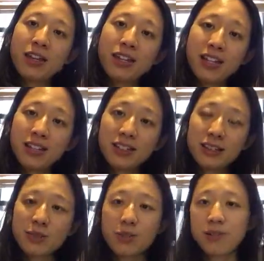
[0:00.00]

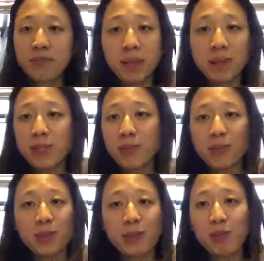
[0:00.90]
things or maybe
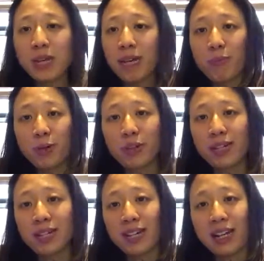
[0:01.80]
sometimes even people
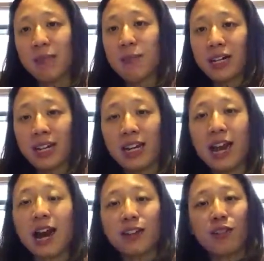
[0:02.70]
that take money
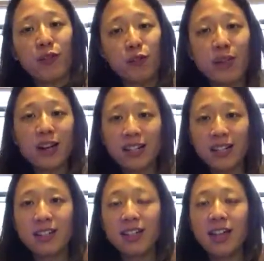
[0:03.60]
out of your
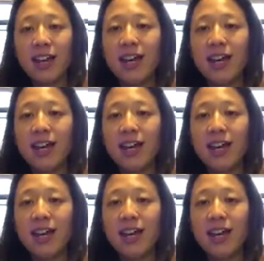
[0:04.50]
pocket.